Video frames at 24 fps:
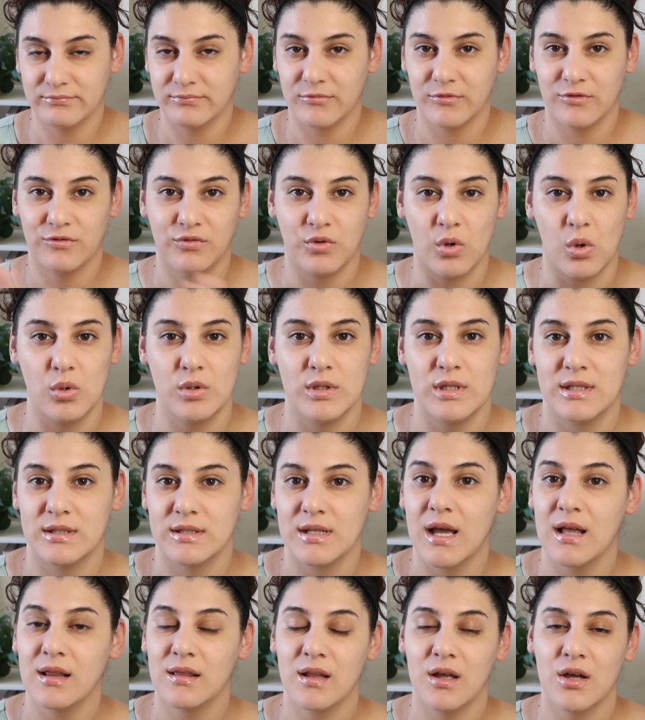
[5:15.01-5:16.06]
folding
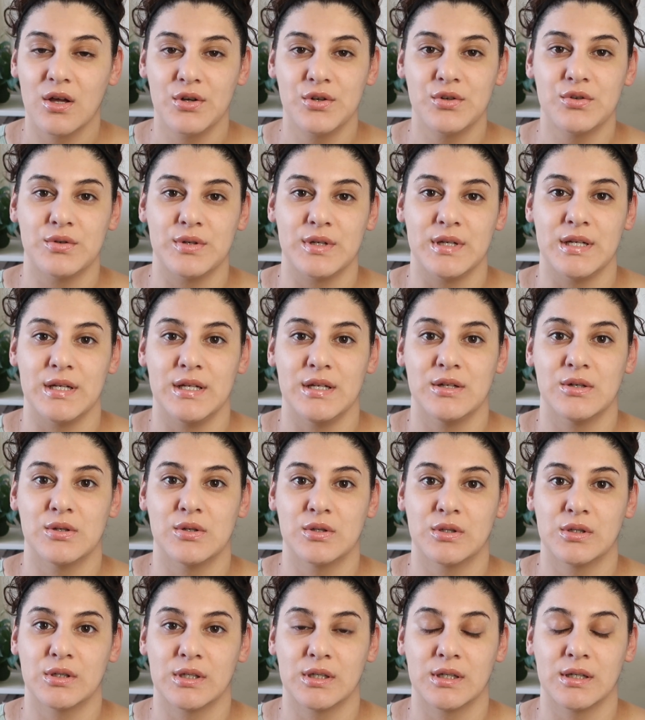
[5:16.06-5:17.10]
that laundry,
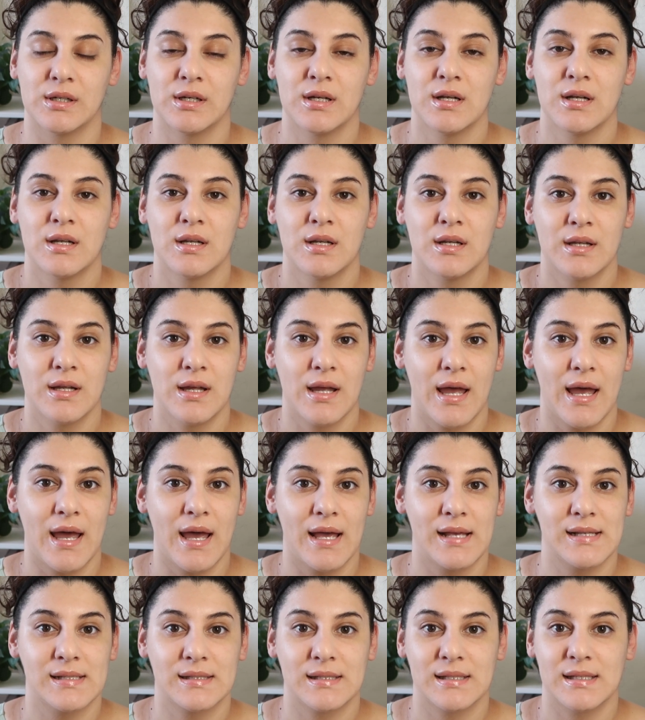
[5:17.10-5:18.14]
or
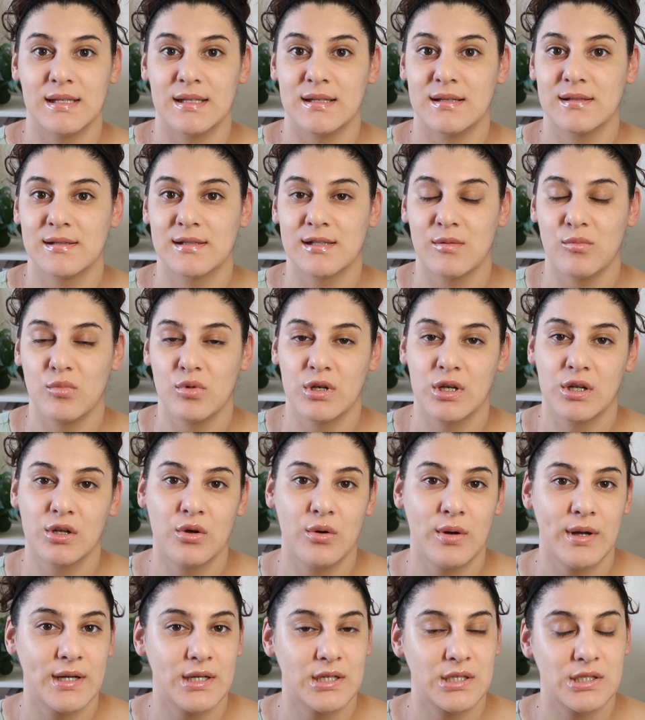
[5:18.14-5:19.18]
asking someone a
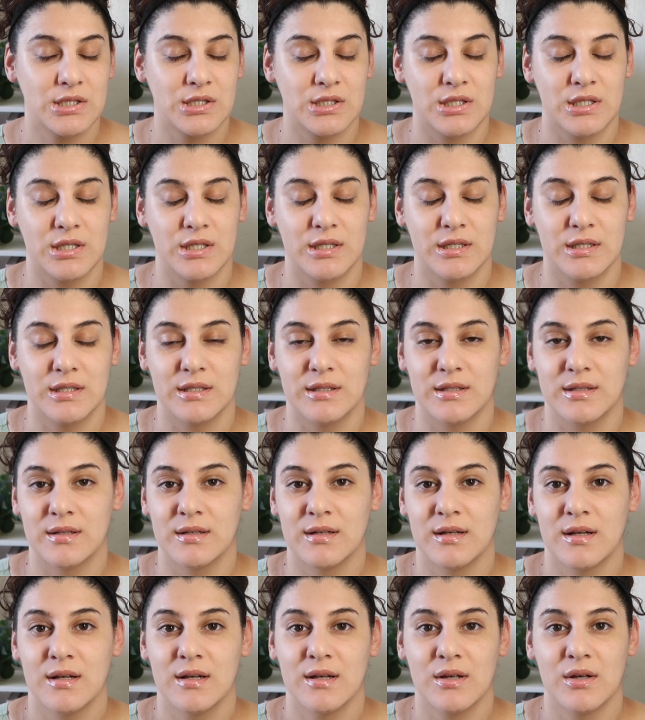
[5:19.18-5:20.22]
question,
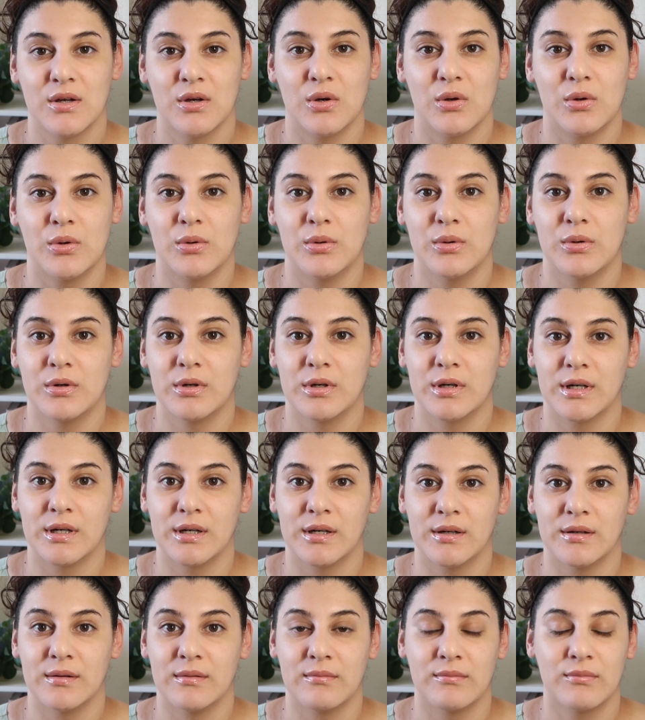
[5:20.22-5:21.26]

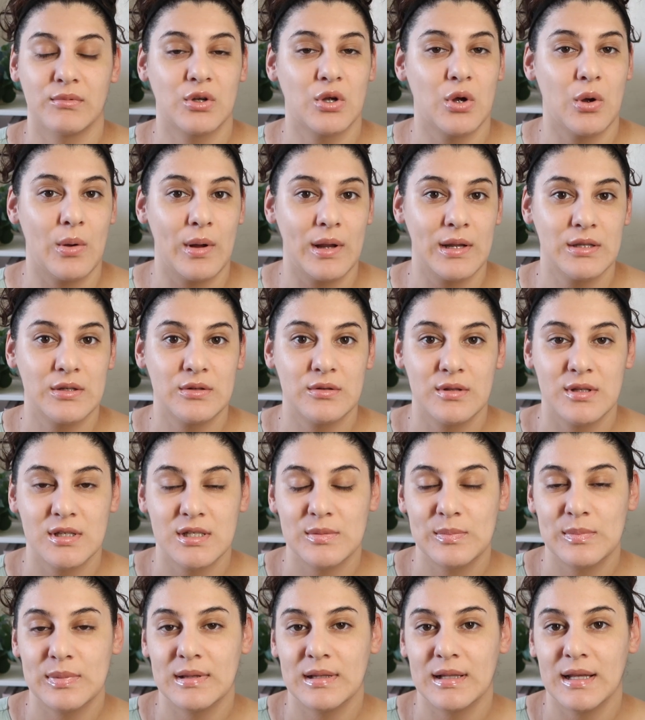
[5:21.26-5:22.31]
or going to
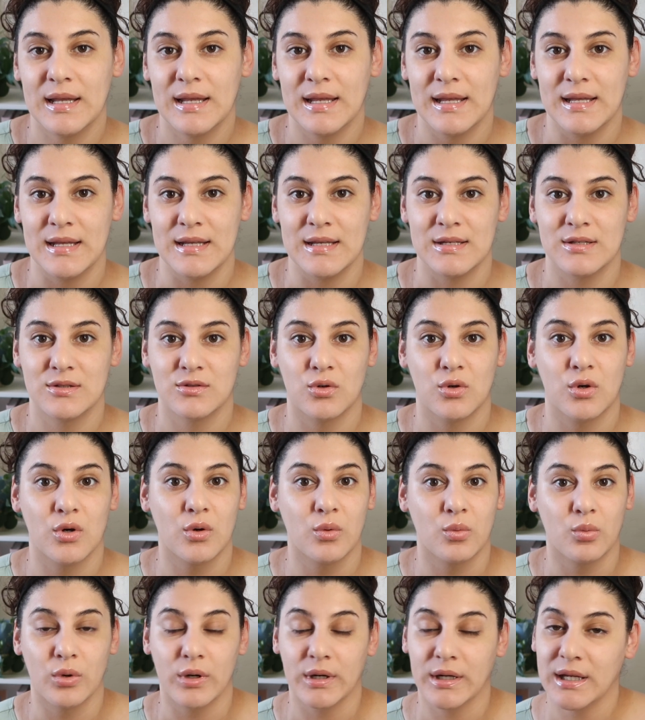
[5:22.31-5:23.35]
this place,
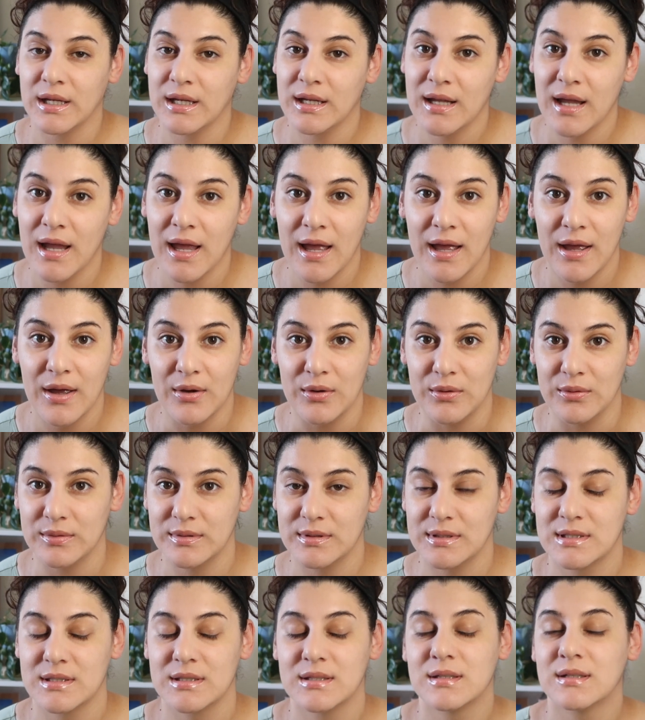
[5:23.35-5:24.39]
or working
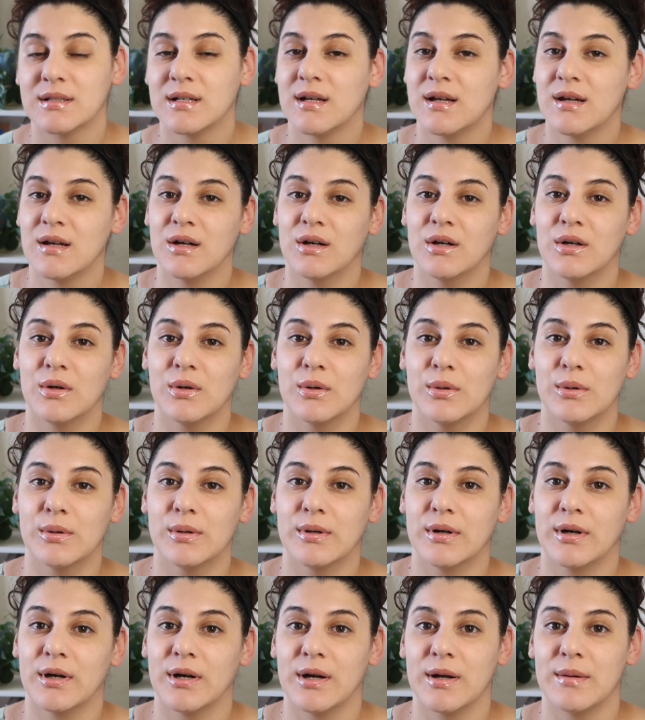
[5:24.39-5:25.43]
out,
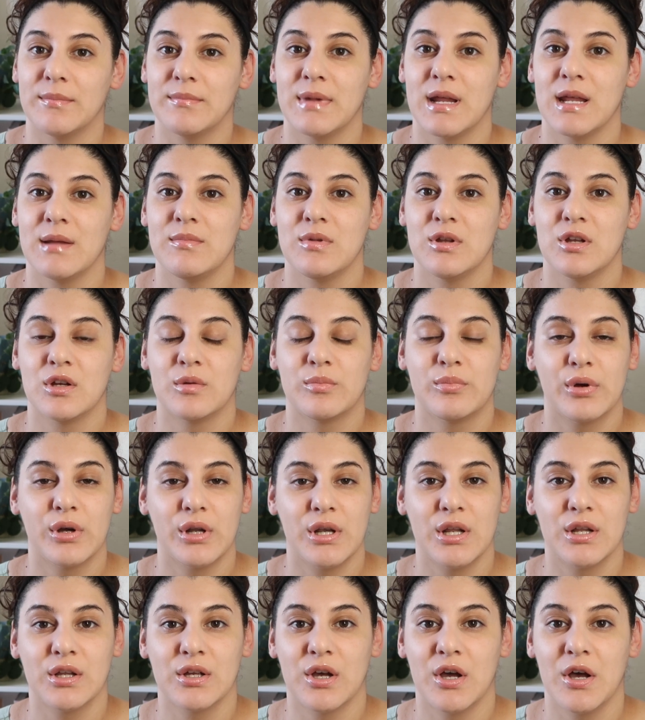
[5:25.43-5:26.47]
or maybe you're
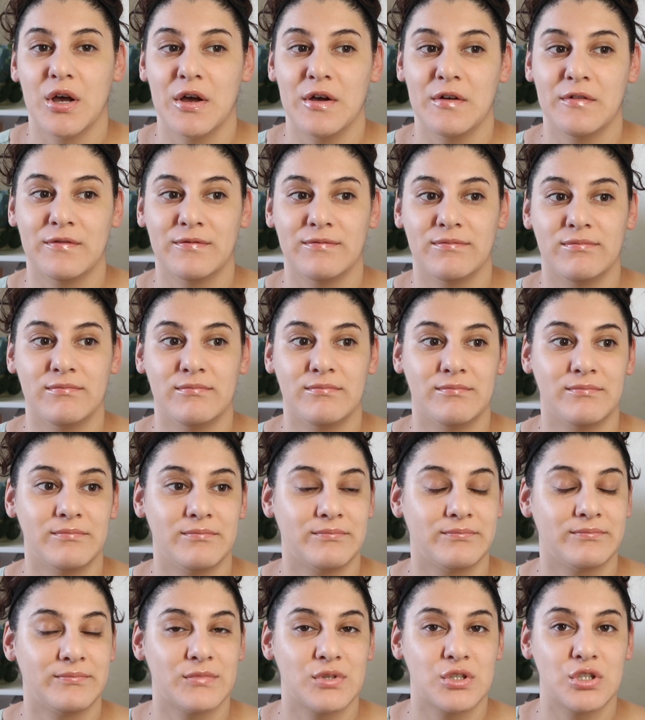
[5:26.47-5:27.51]
putting off
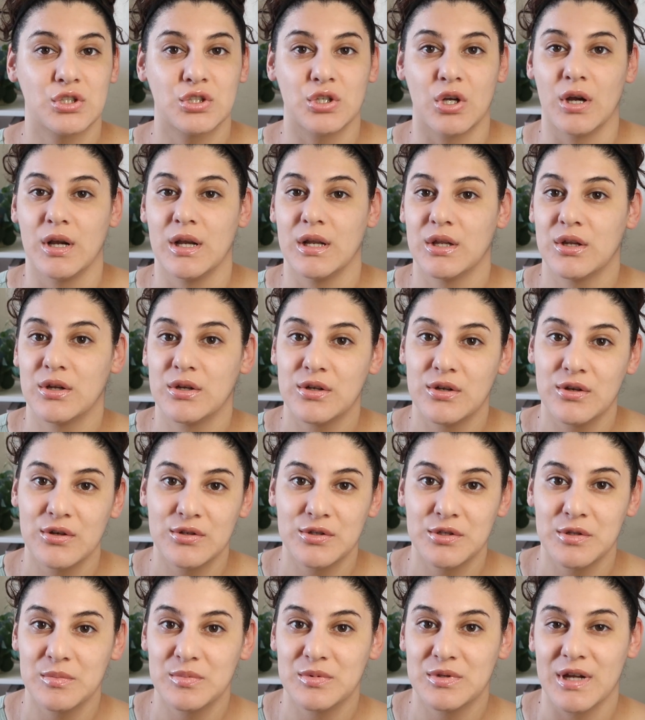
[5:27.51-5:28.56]
starting a
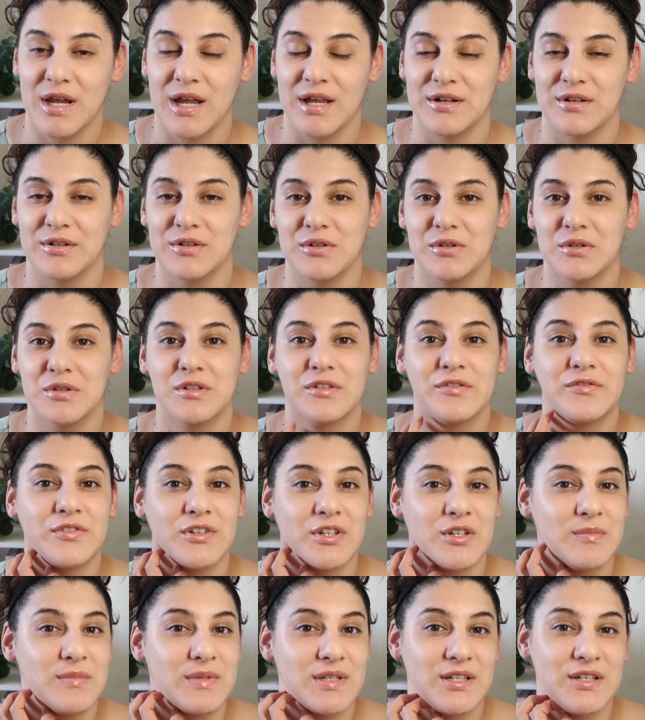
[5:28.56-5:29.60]
YouTube channel or
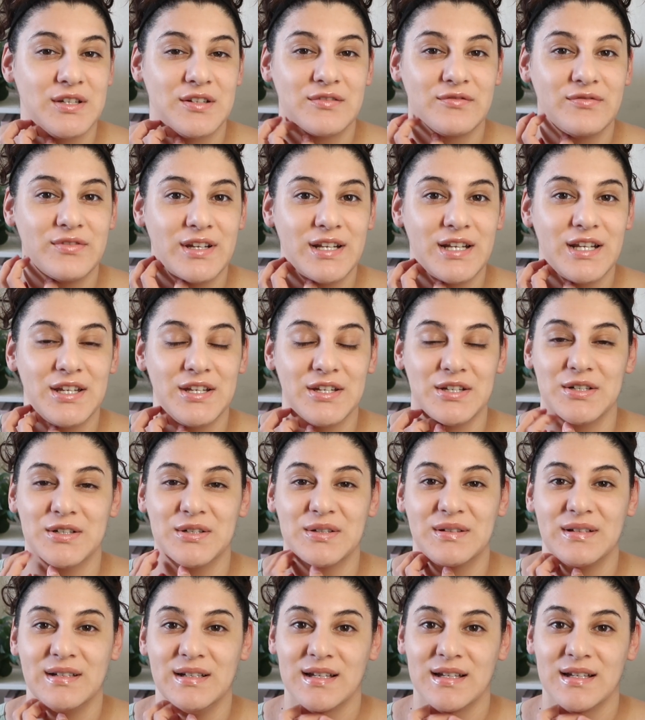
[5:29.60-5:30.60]
filming your video.